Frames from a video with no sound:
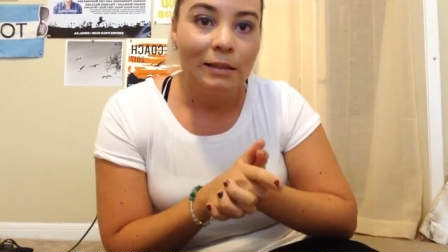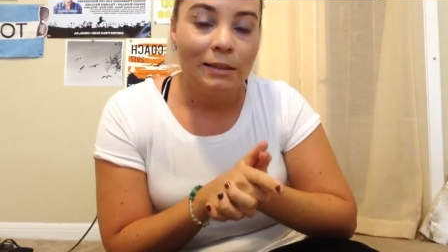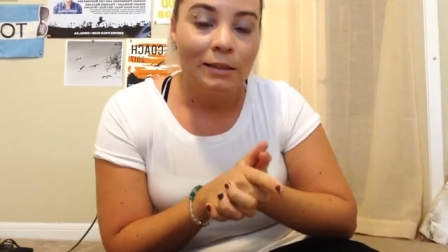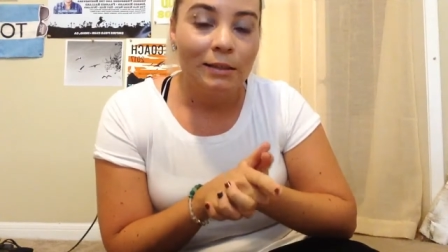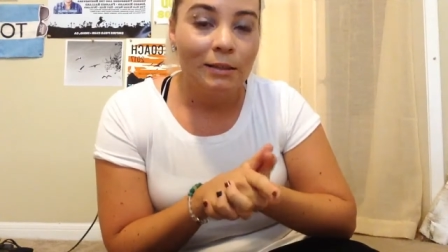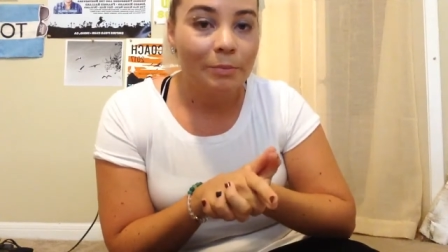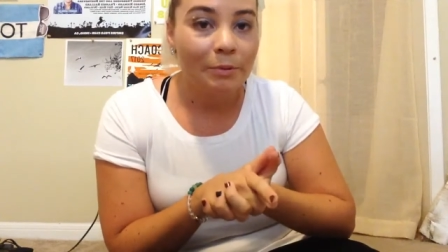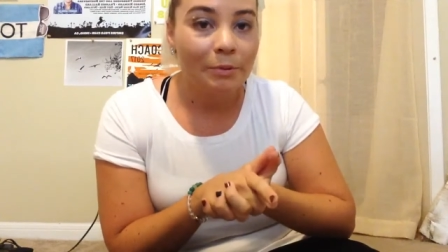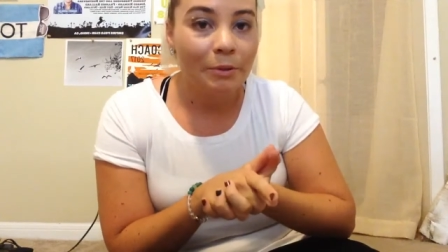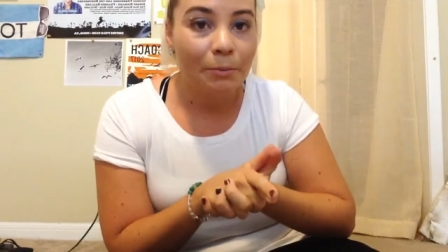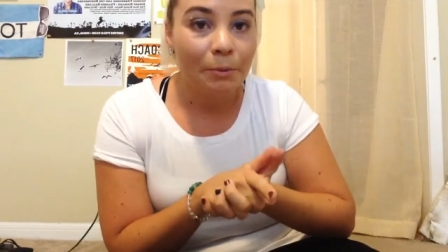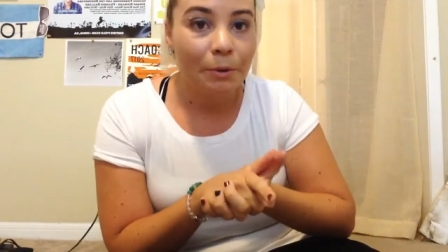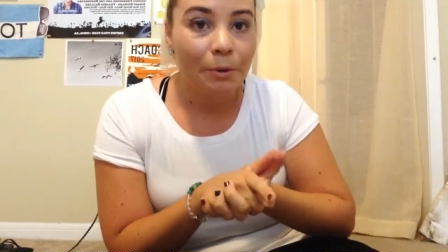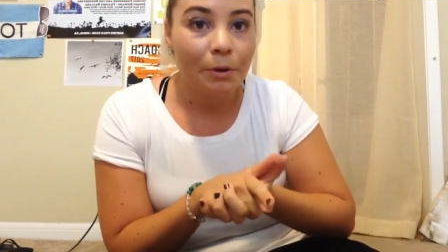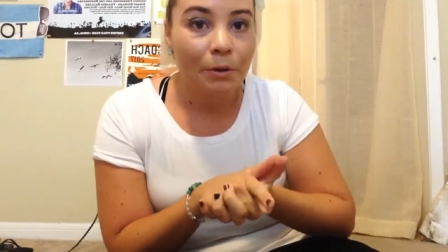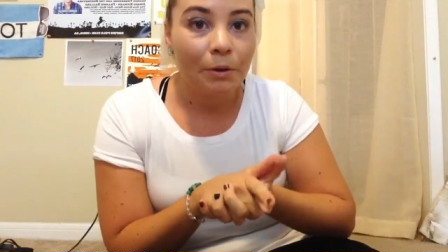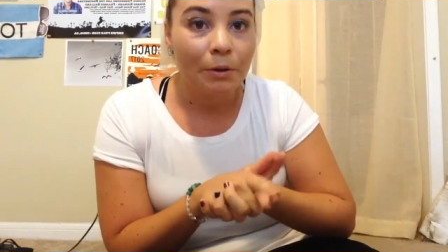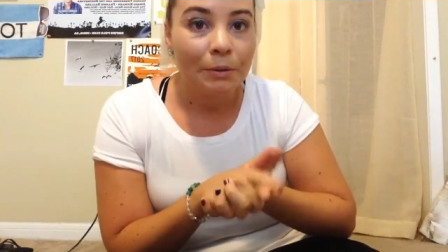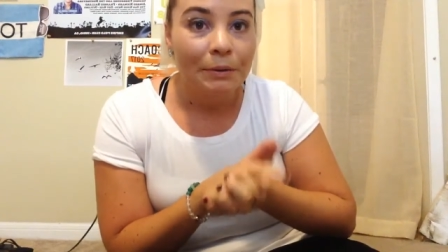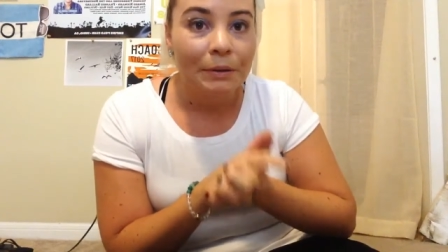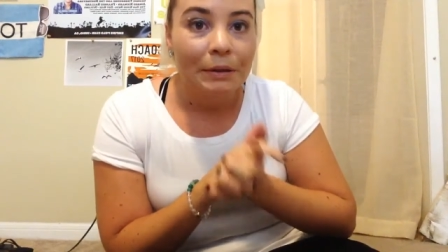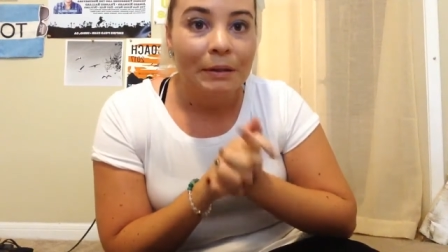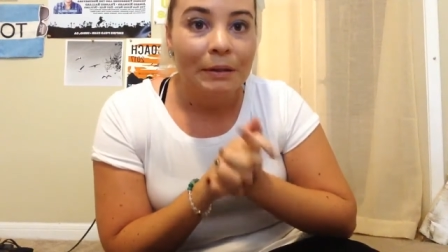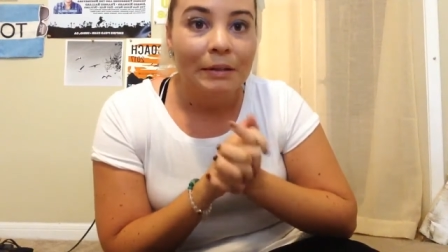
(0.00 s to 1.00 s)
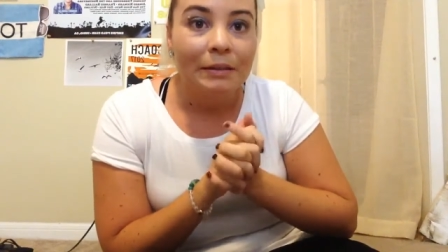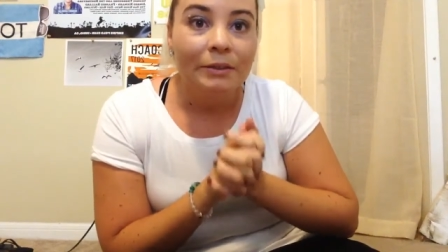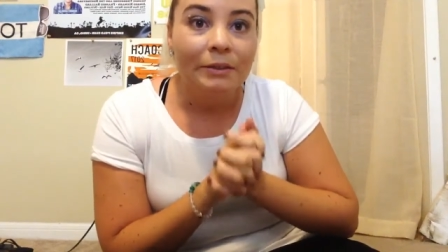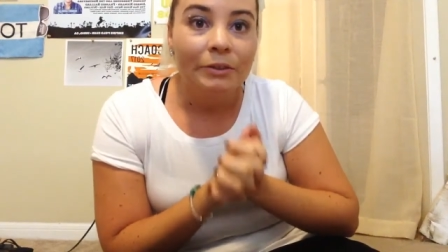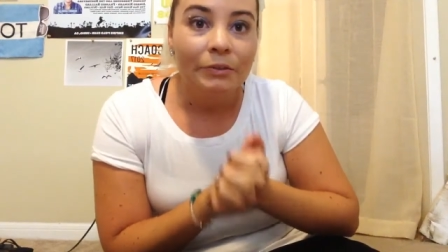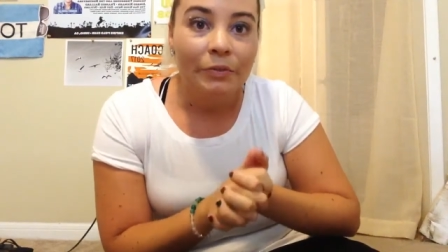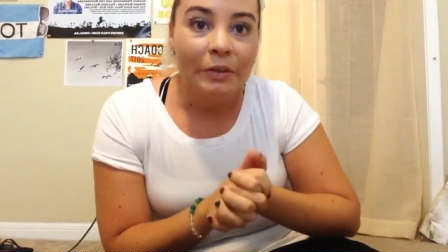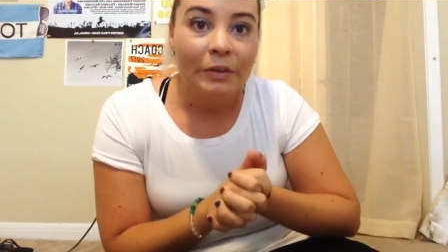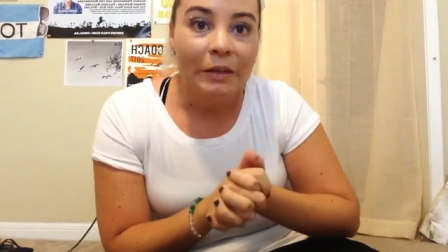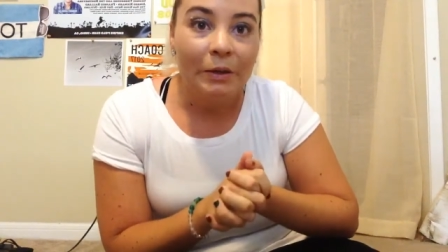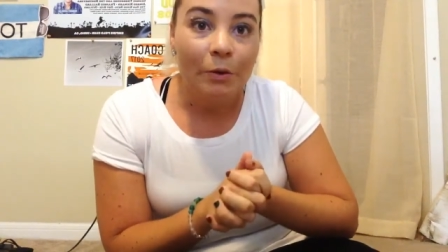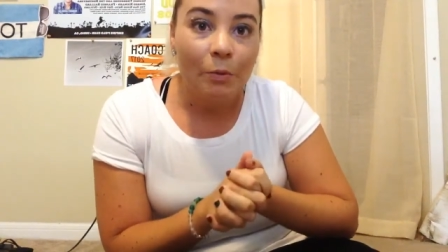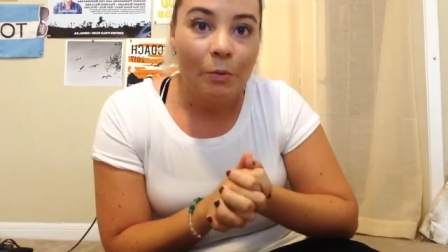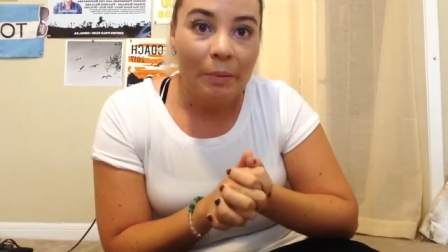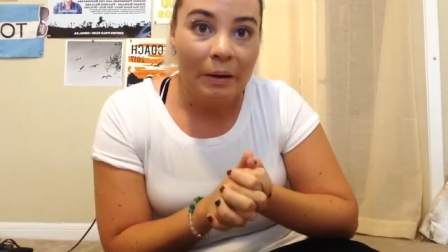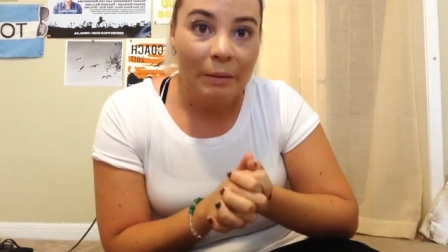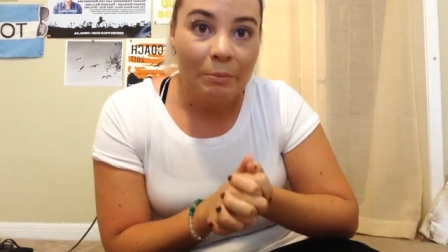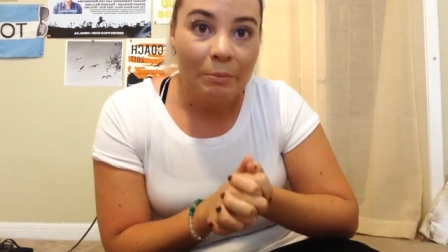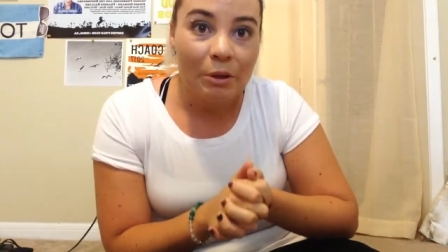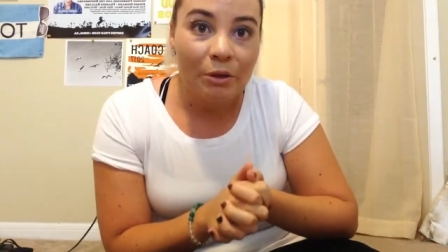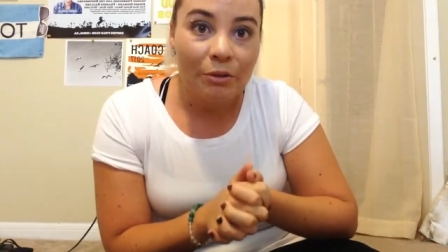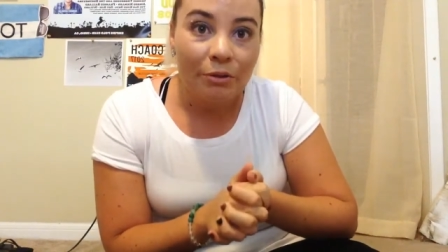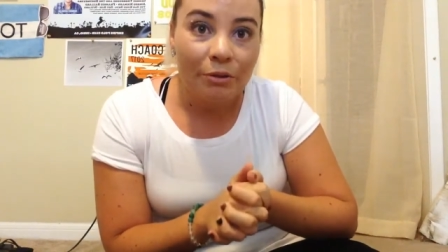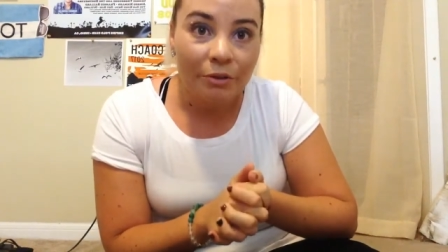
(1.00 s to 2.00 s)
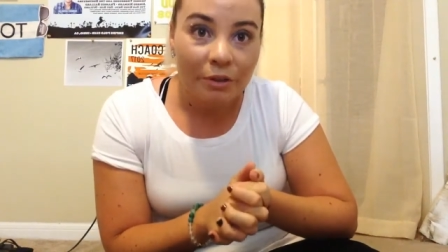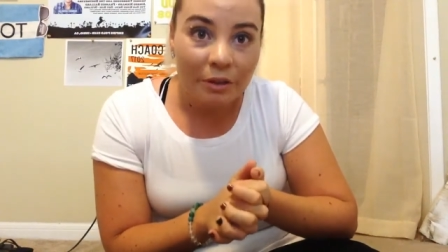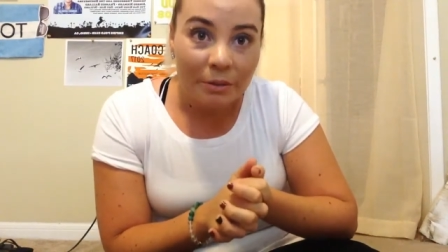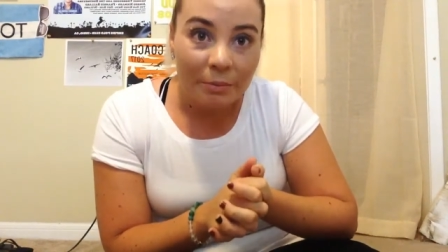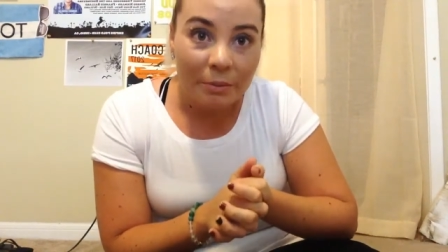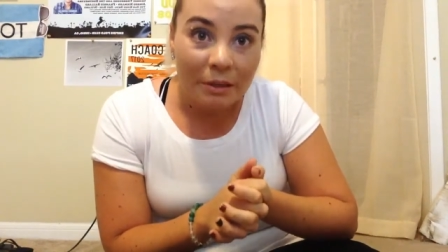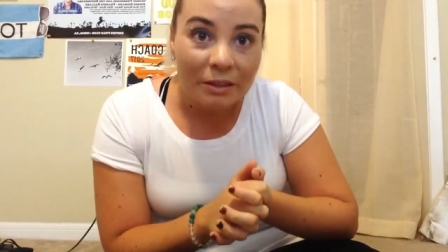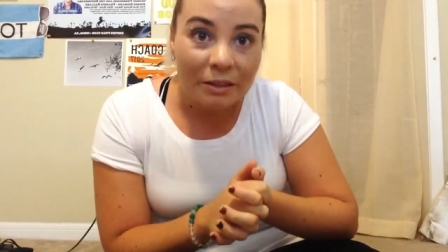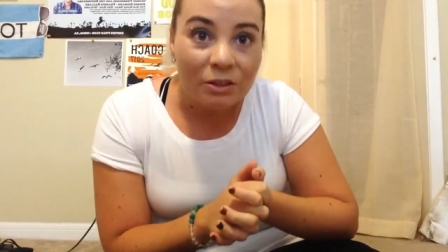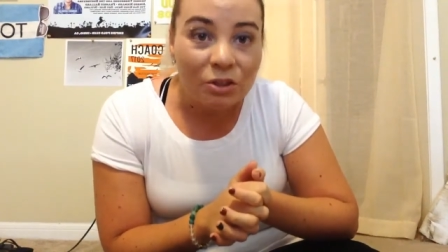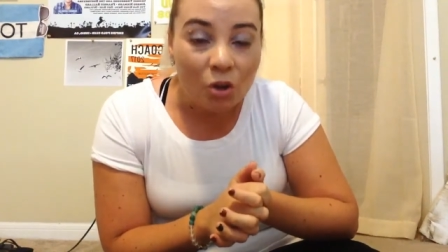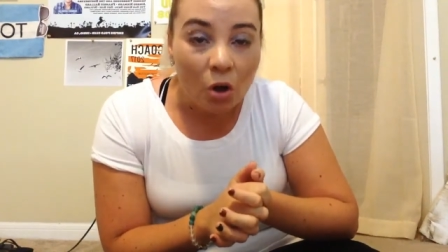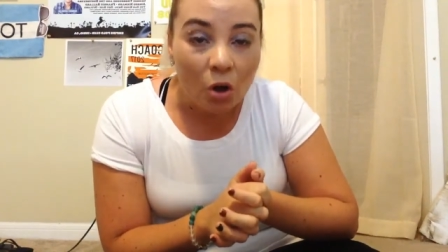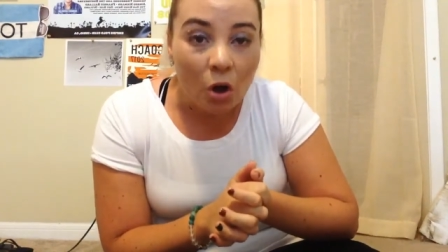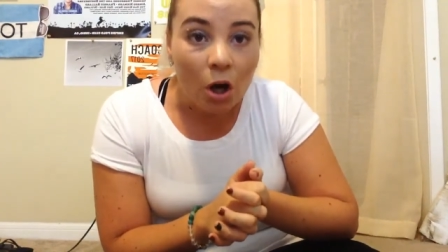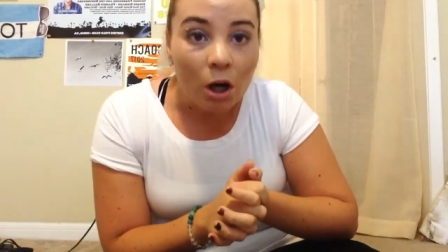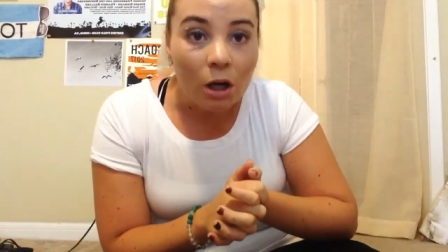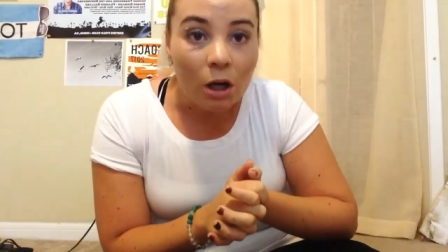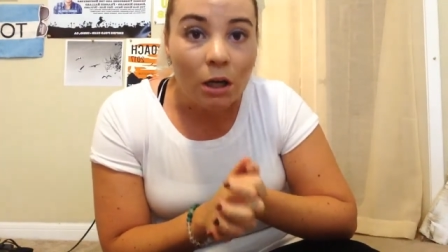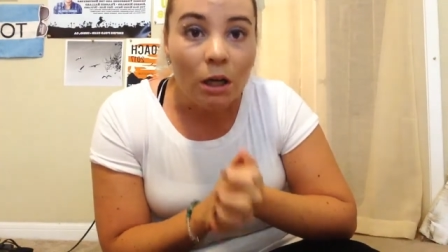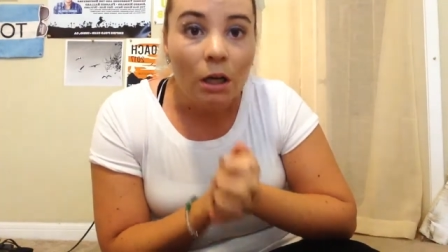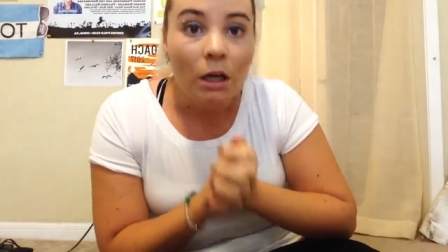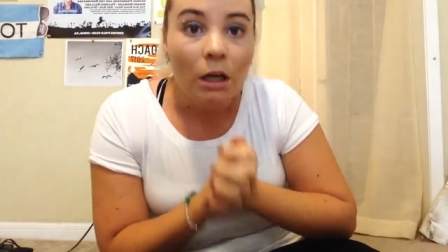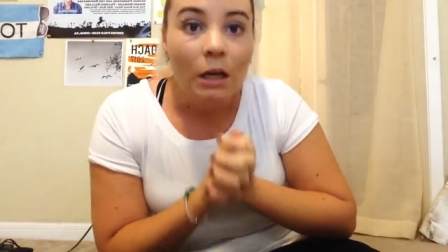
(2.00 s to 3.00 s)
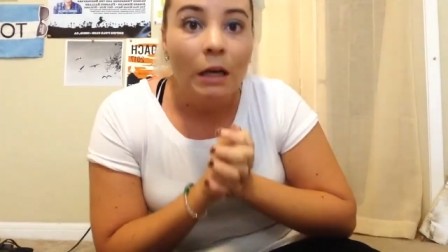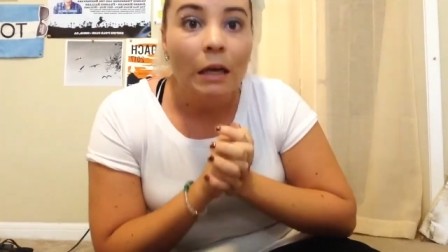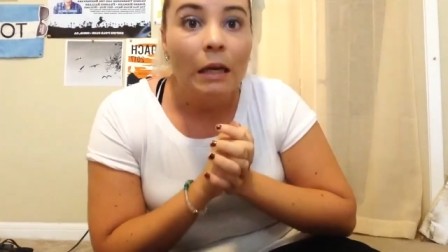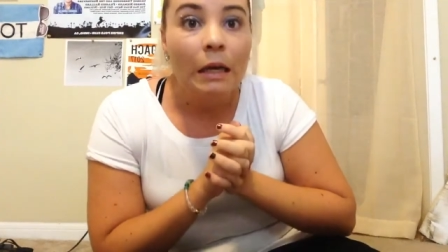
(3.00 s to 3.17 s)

let's be real, this video might be 30 minutes long.